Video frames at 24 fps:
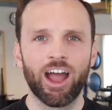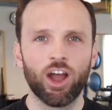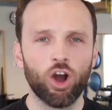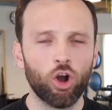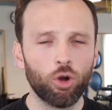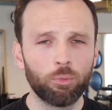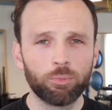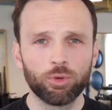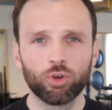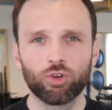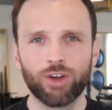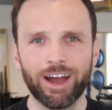
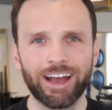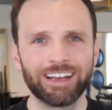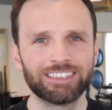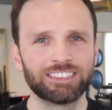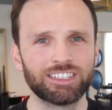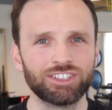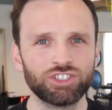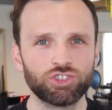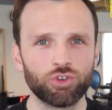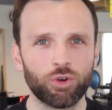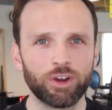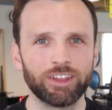hope you
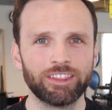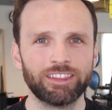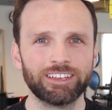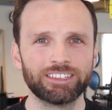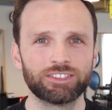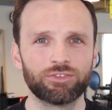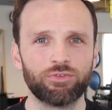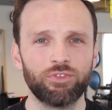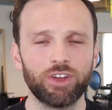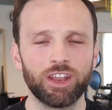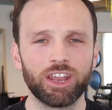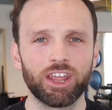guys enjoyed
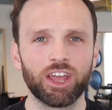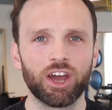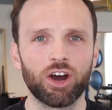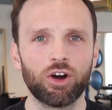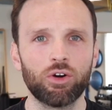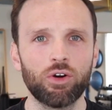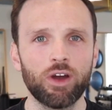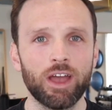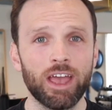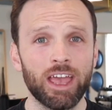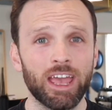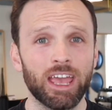this
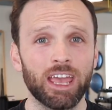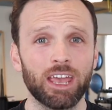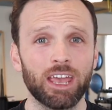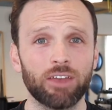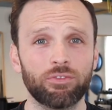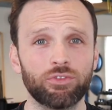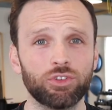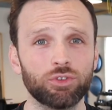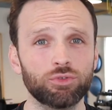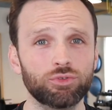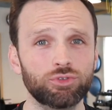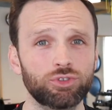video.
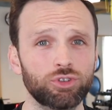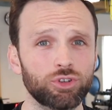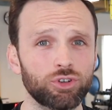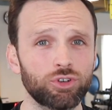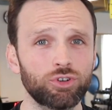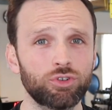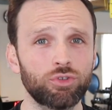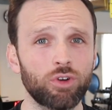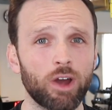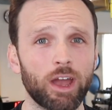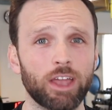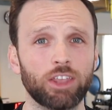If you
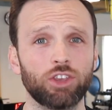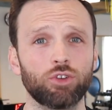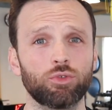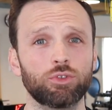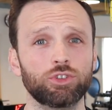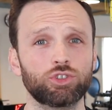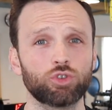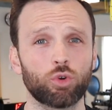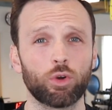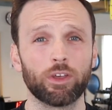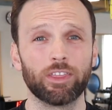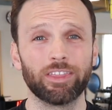do and you
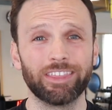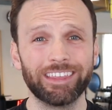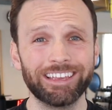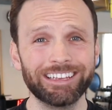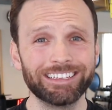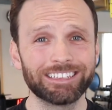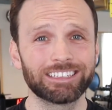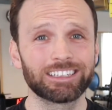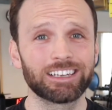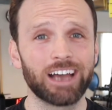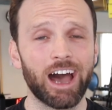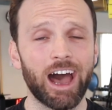enjoy
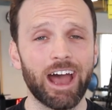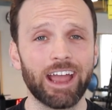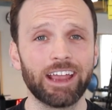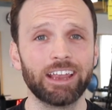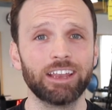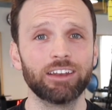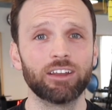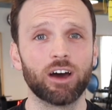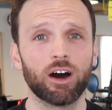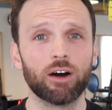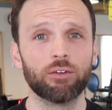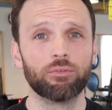these
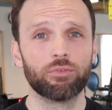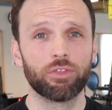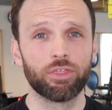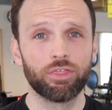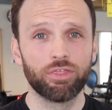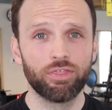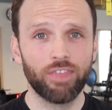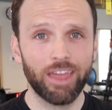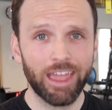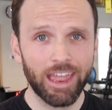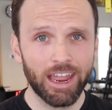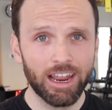kind of
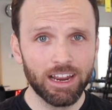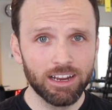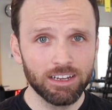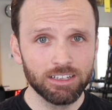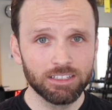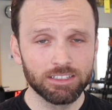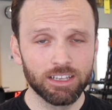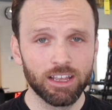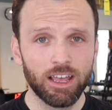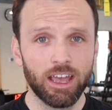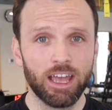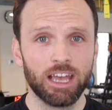
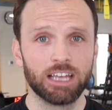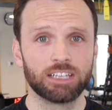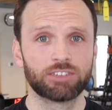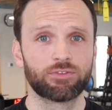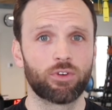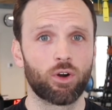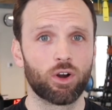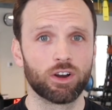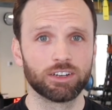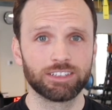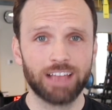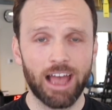things as
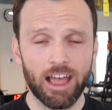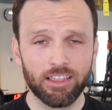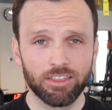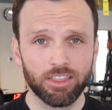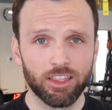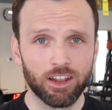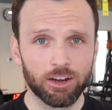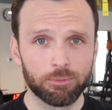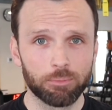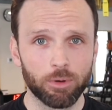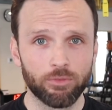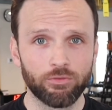far as
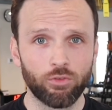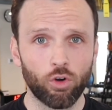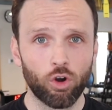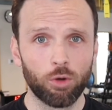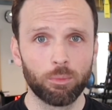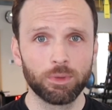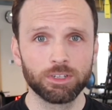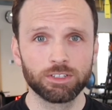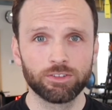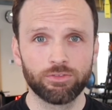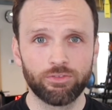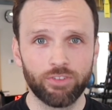athletic
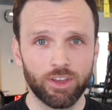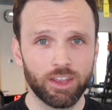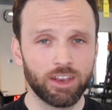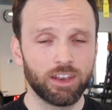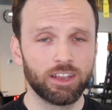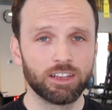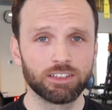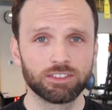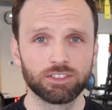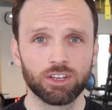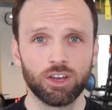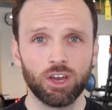performance,
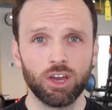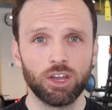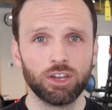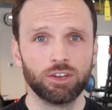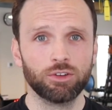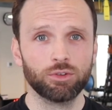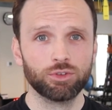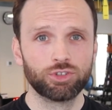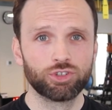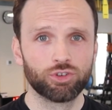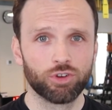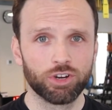fitness,
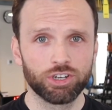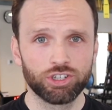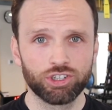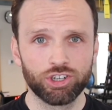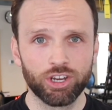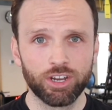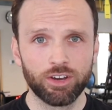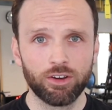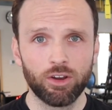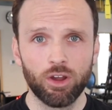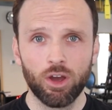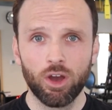
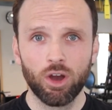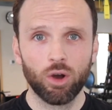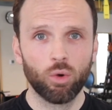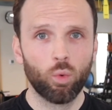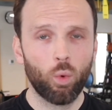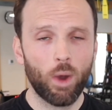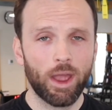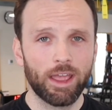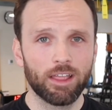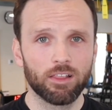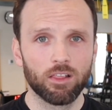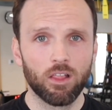nutrition,
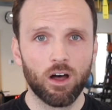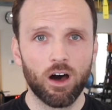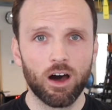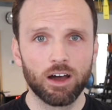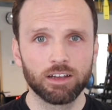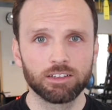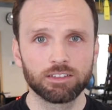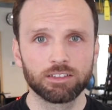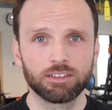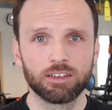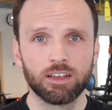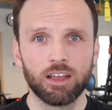weight
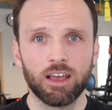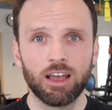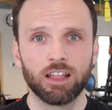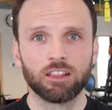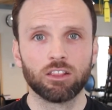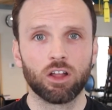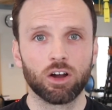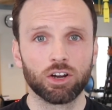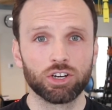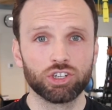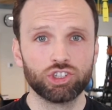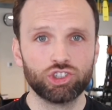loss,
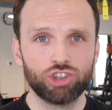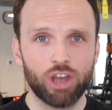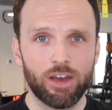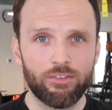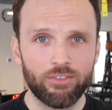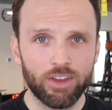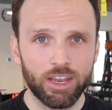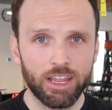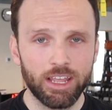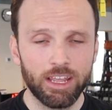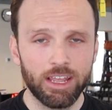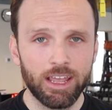
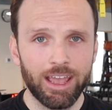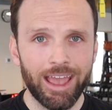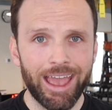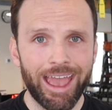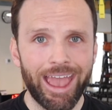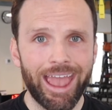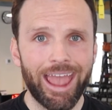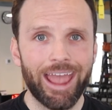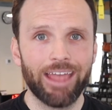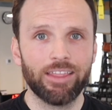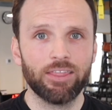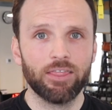longevity,
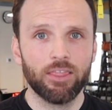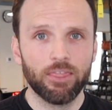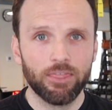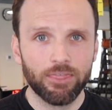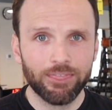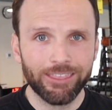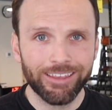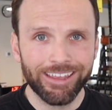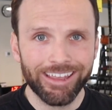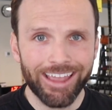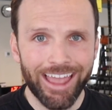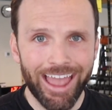and
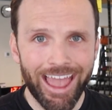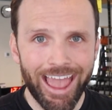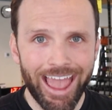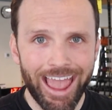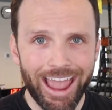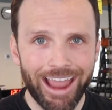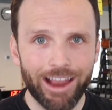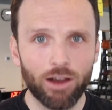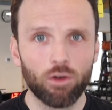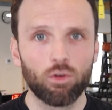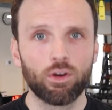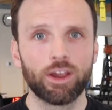the
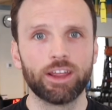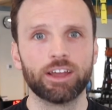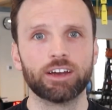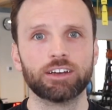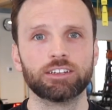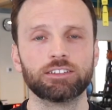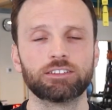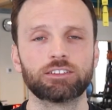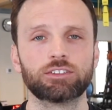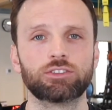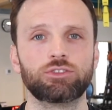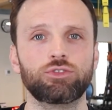
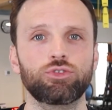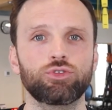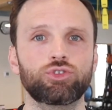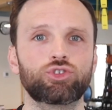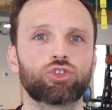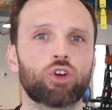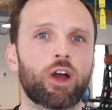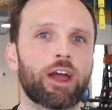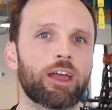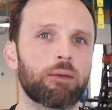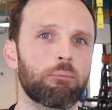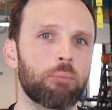areas to
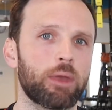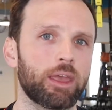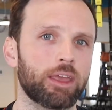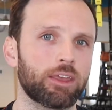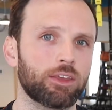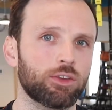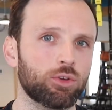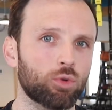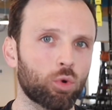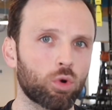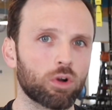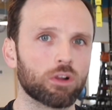try and
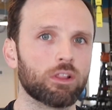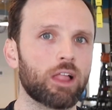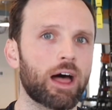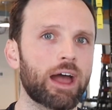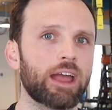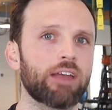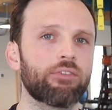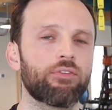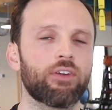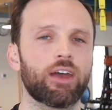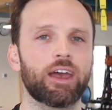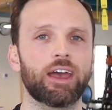make your
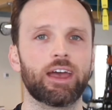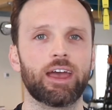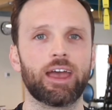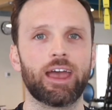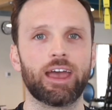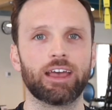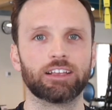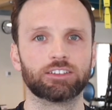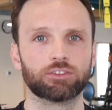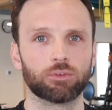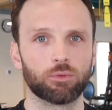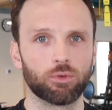life
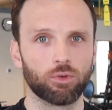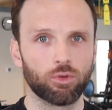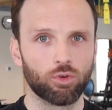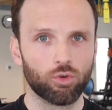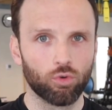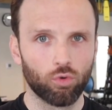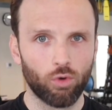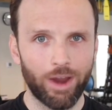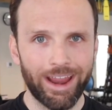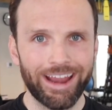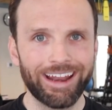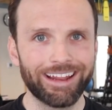as
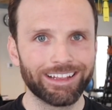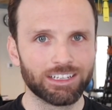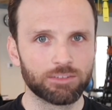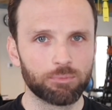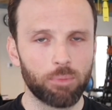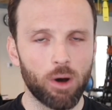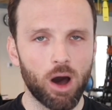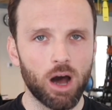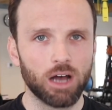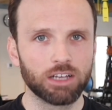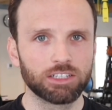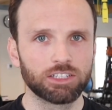great as
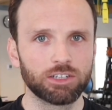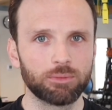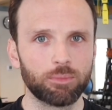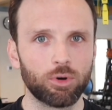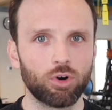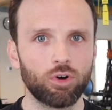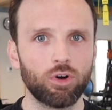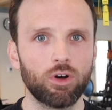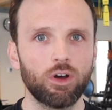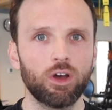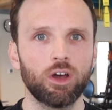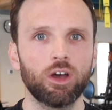
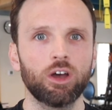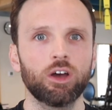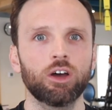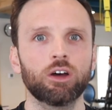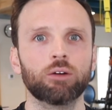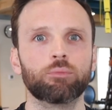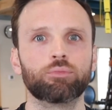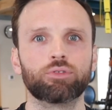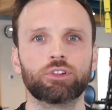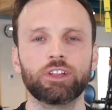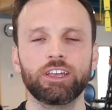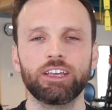possible,
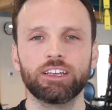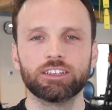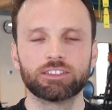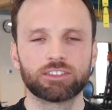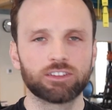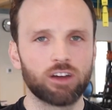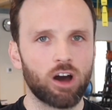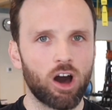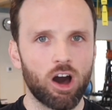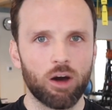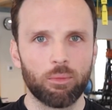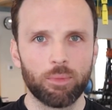please
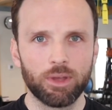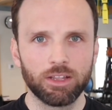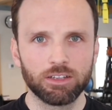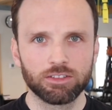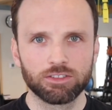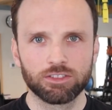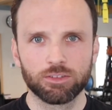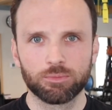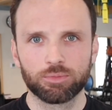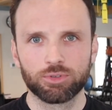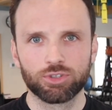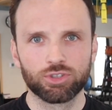comment,
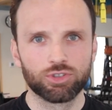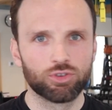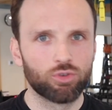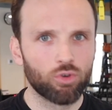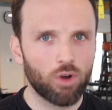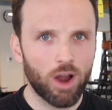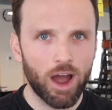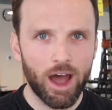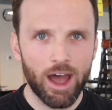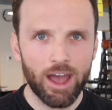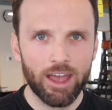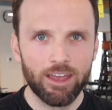
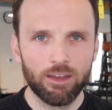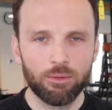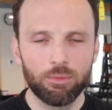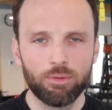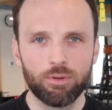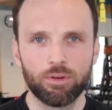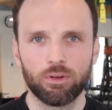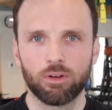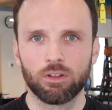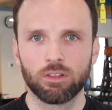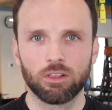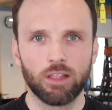subscribe,
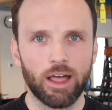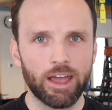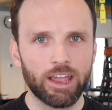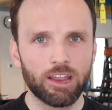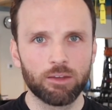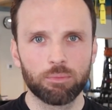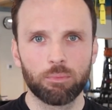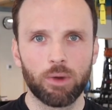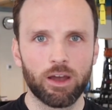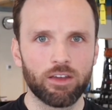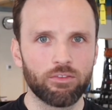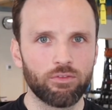
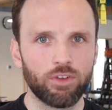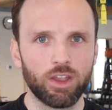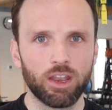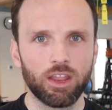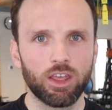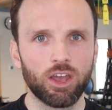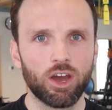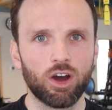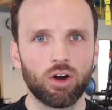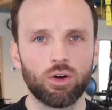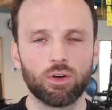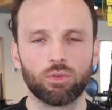like my
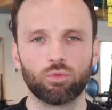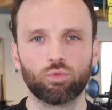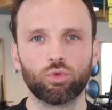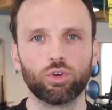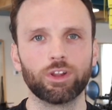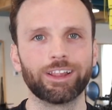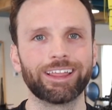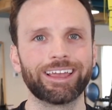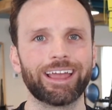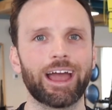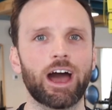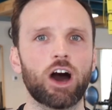video. It
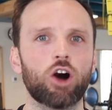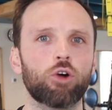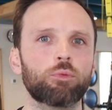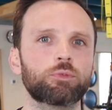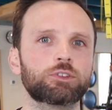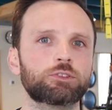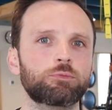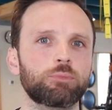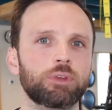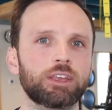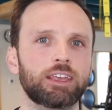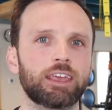really
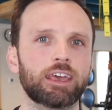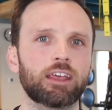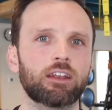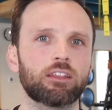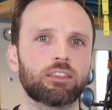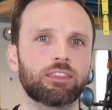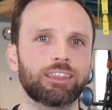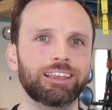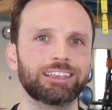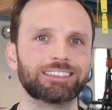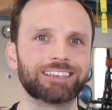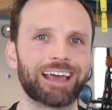helps me
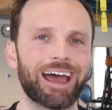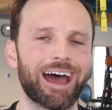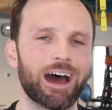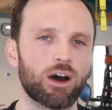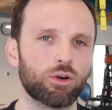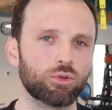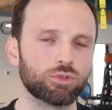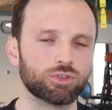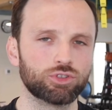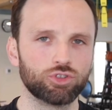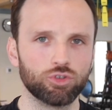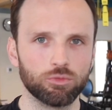get these
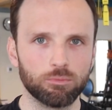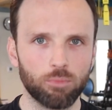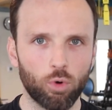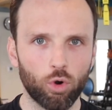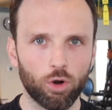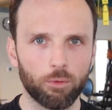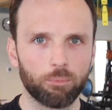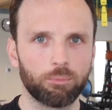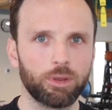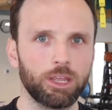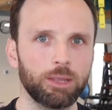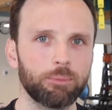out to
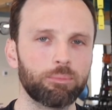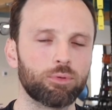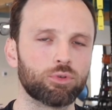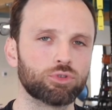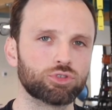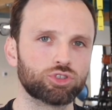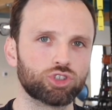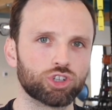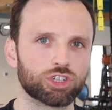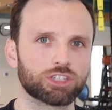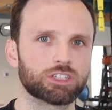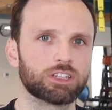more people
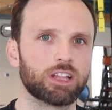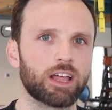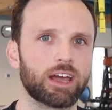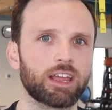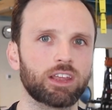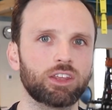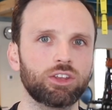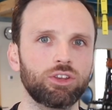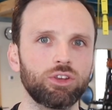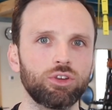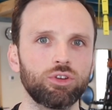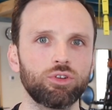just
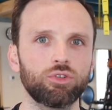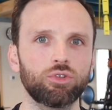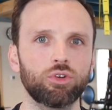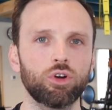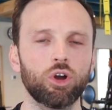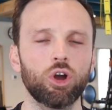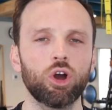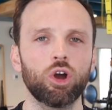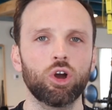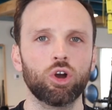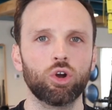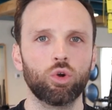like you
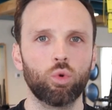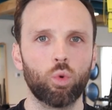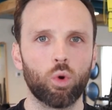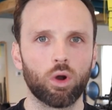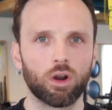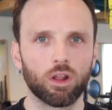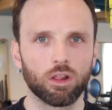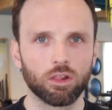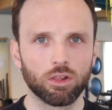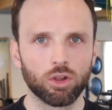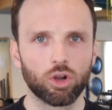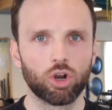who
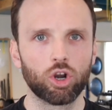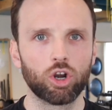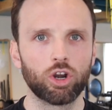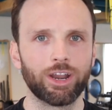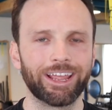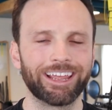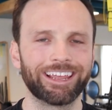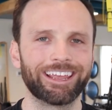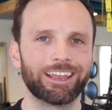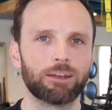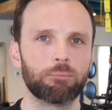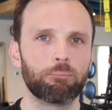want to learn
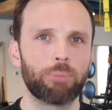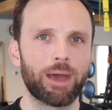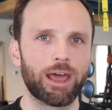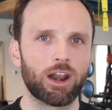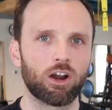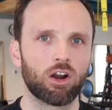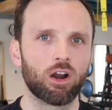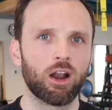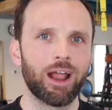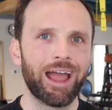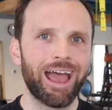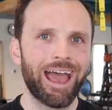and get
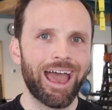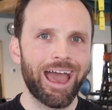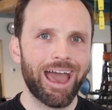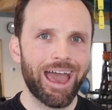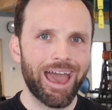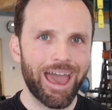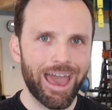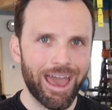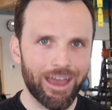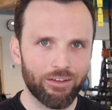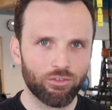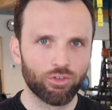better
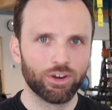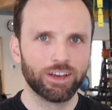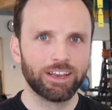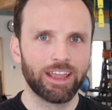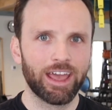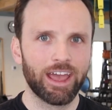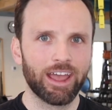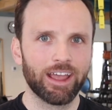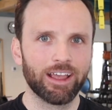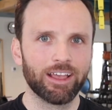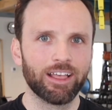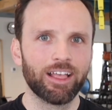every
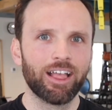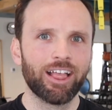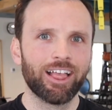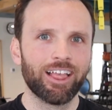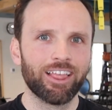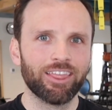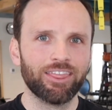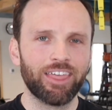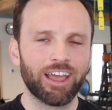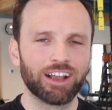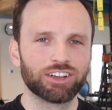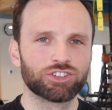day.
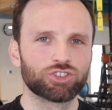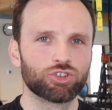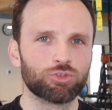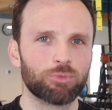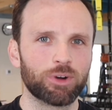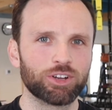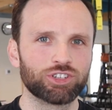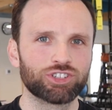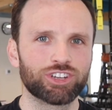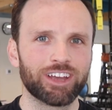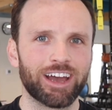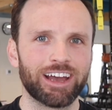Thanks so
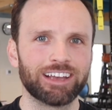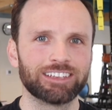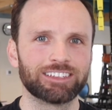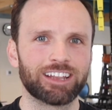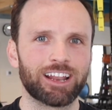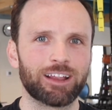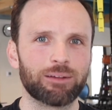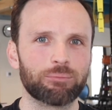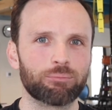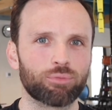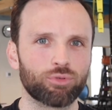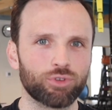much guys,
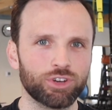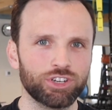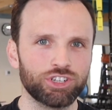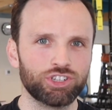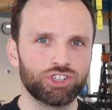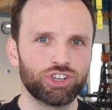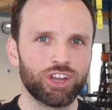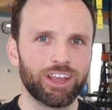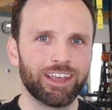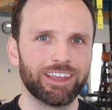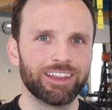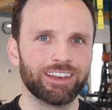and I
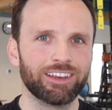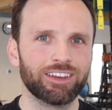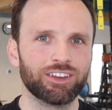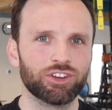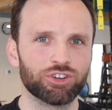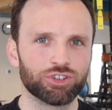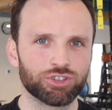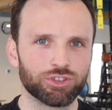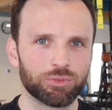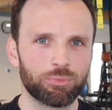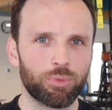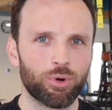appreciate
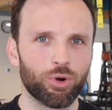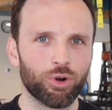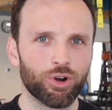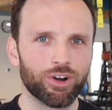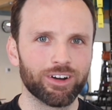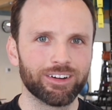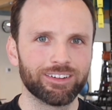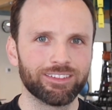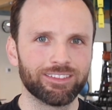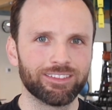your support.